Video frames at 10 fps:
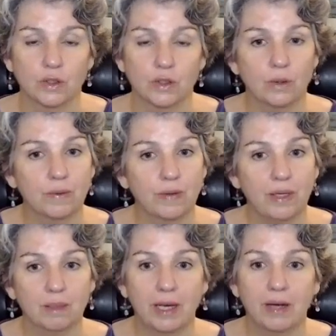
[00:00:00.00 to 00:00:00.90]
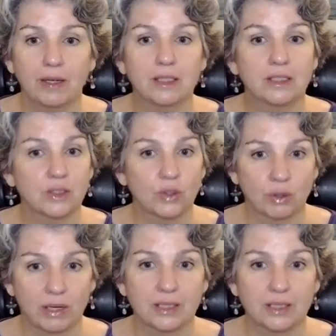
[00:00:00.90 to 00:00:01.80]
So don't think about it, just
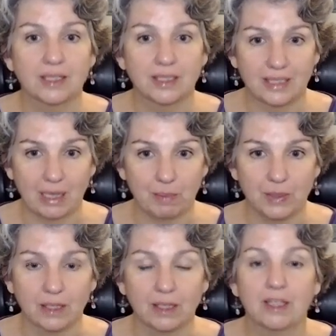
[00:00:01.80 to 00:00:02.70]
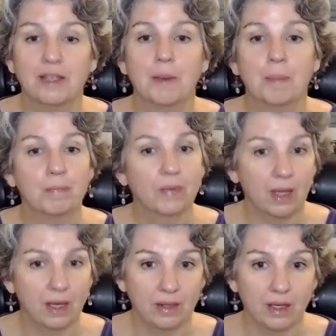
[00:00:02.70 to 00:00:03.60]
trust and accept it,
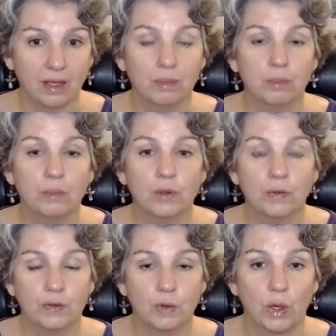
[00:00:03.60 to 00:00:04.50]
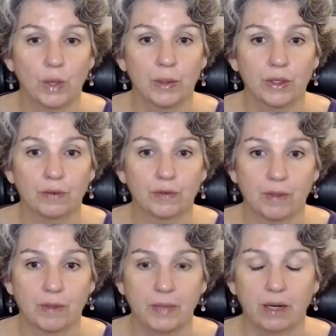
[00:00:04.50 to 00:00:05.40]
and then move forward from
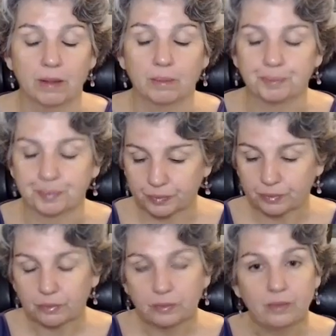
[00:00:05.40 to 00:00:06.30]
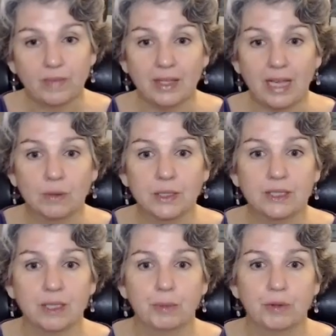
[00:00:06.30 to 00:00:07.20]
there. That was
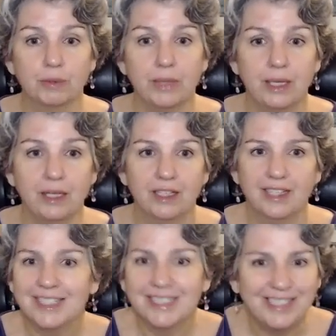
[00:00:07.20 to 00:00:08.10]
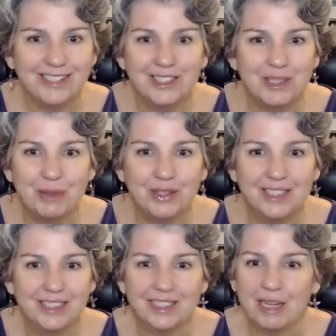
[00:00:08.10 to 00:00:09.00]
step 3. See how simple
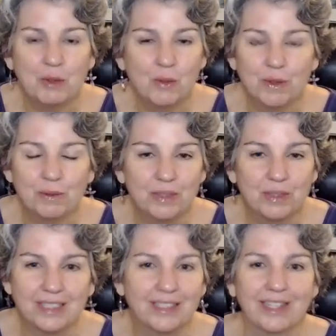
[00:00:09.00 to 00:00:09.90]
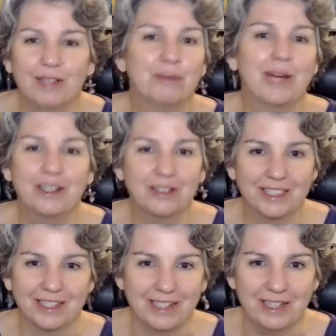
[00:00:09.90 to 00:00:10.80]
this is? I'm going through this in like record
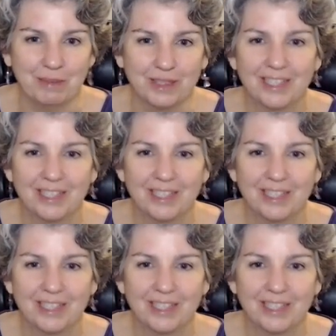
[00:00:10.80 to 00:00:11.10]
time.